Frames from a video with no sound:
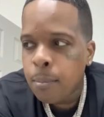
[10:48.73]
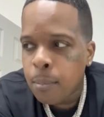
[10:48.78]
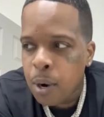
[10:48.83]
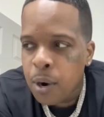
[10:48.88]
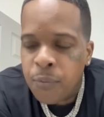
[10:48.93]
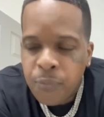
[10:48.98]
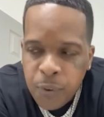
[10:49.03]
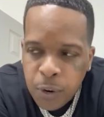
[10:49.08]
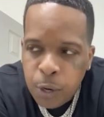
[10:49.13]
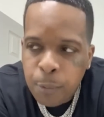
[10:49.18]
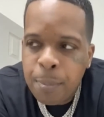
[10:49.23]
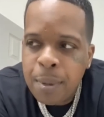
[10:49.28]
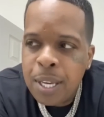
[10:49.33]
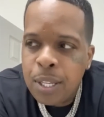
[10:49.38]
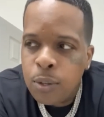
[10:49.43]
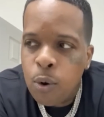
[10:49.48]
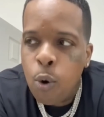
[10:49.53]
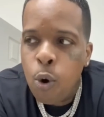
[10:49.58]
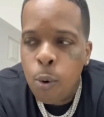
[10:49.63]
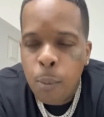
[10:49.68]
motherfuckers
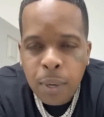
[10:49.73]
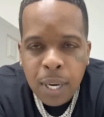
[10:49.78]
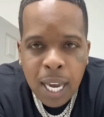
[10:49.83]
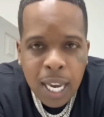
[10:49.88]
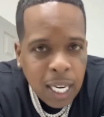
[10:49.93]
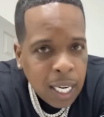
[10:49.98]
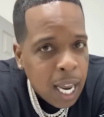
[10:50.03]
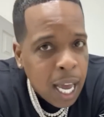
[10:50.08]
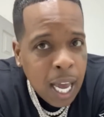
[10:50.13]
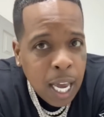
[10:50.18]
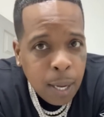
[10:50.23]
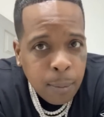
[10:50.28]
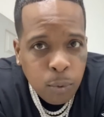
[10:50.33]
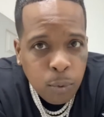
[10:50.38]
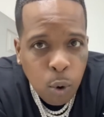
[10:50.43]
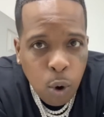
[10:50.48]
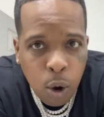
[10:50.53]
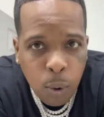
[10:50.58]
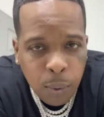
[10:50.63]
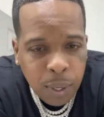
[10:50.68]
be knowing when they
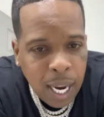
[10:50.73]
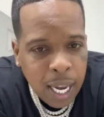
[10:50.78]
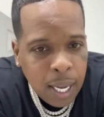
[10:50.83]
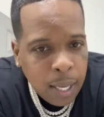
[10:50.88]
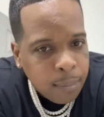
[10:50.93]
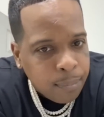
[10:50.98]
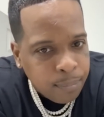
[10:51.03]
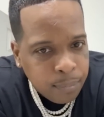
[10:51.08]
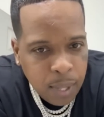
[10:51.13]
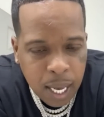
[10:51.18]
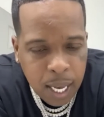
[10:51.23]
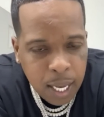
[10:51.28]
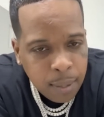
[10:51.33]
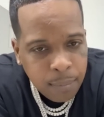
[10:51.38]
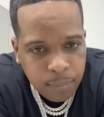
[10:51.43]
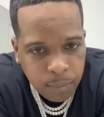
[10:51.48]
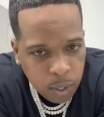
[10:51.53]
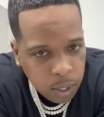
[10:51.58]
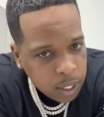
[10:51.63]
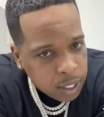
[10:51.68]
lame, knowing when they,
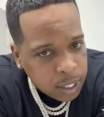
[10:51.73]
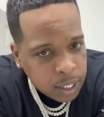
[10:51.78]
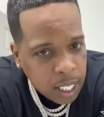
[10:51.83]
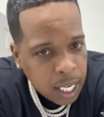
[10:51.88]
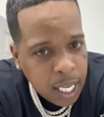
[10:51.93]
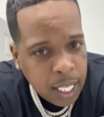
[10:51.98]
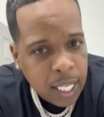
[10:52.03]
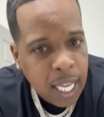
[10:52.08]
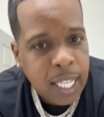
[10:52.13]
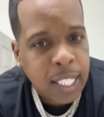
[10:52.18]
you know what I'm saying?